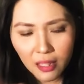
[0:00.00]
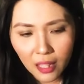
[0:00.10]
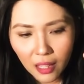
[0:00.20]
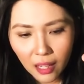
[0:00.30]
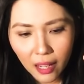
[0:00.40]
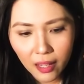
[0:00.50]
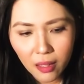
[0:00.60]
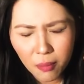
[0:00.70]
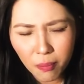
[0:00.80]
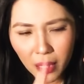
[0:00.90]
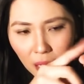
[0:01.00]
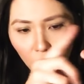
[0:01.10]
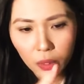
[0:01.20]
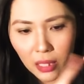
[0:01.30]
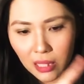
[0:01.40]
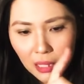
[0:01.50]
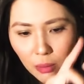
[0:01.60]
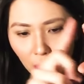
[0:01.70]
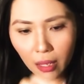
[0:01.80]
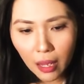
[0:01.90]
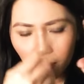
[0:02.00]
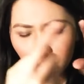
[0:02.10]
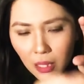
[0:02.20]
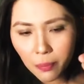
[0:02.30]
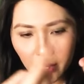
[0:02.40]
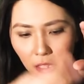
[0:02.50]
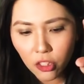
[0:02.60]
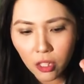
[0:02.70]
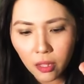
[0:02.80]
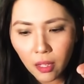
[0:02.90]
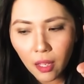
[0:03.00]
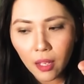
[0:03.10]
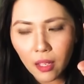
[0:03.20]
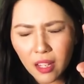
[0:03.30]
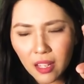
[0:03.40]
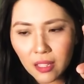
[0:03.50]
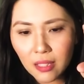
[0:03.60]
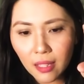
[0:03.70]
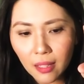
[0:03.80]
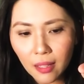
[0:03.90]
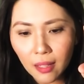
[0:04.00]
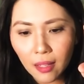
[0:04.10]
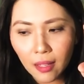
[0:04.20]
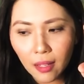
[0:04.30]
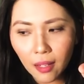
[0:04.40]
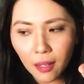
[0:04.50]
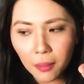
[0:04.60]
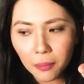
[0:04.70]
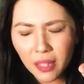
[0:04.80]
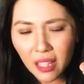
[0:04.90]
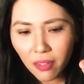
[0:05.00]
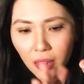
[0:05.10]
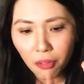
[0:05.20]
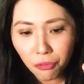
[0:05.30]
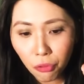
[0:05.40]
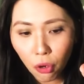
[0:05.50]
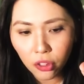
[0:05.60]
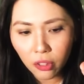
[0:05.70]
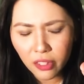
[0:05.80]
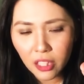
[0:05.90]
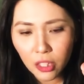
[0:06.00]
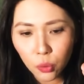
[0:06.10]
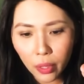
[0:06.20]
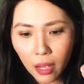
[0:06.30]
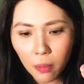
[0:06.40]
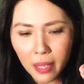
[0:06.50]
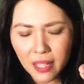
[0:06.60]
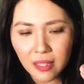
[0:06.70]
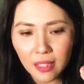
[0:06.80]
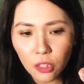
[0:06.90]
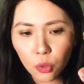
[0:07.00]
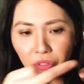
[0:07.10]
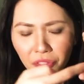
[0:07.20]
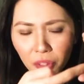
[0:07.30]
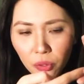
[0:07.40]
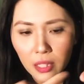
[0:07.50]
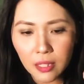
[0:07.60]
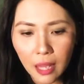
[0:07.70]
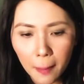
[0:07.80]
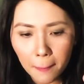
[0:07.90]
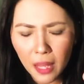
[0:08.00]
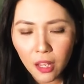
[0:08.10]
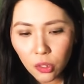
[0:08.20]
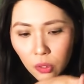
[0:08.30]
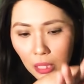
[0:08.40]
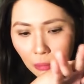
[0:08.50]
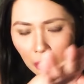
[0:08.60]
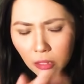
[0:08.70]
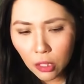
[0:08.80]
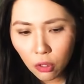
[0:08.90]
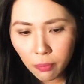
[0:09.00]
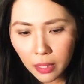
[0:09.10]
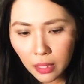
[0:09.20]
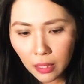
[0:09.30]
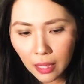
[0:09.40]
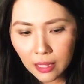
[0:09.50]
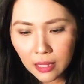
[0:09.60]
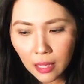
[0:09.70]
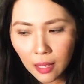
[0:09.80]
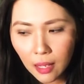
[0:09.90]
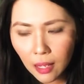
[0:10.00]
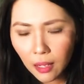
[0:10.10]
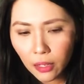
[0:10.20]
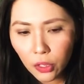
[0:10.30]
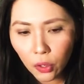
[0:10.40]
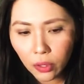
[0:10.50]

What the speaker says: in line below this empty position is given the full authority to help assist to fill this gap. So sometimes it could be the next your